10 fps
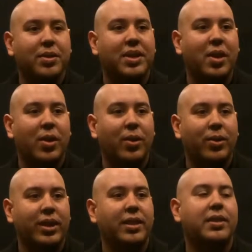
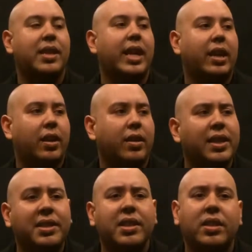so he's like,
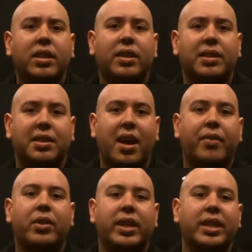"Listen to this
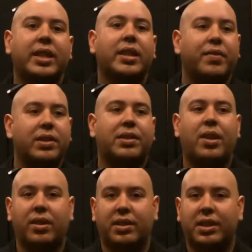cover he did of the
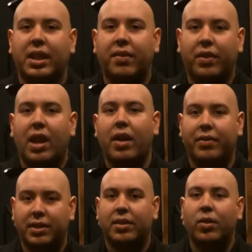song "Sea of Love."
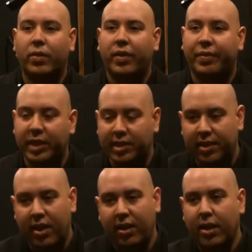It's an old '50s
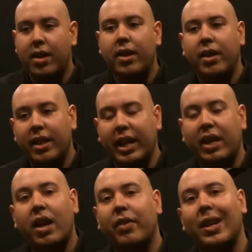song that he
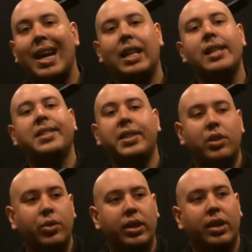covered. I listened
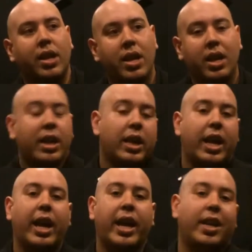to it,
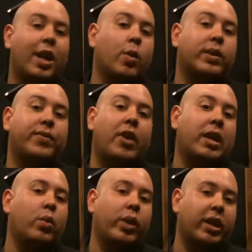and it was
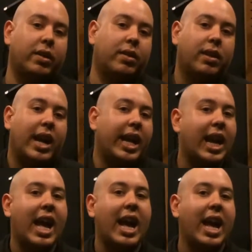fucking weird. Like,
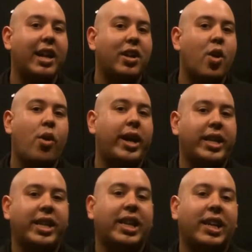I had no
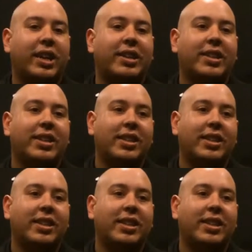idea